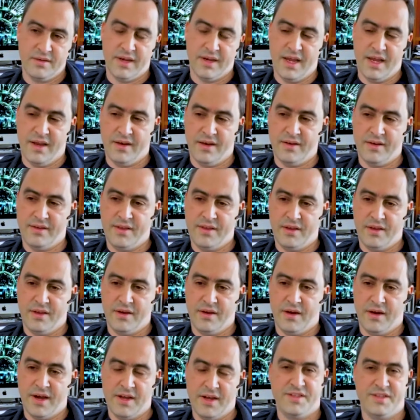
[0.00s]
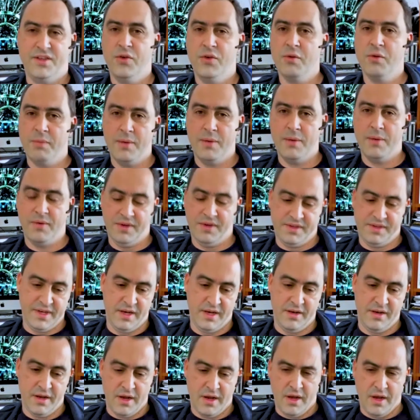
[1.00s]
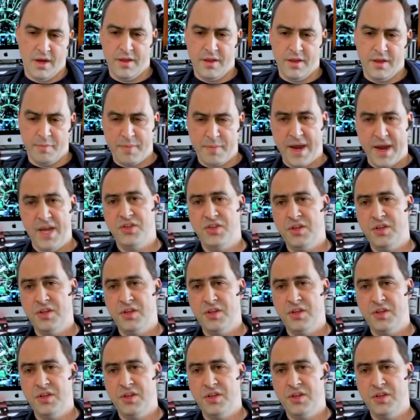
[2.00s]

and I still remember it said the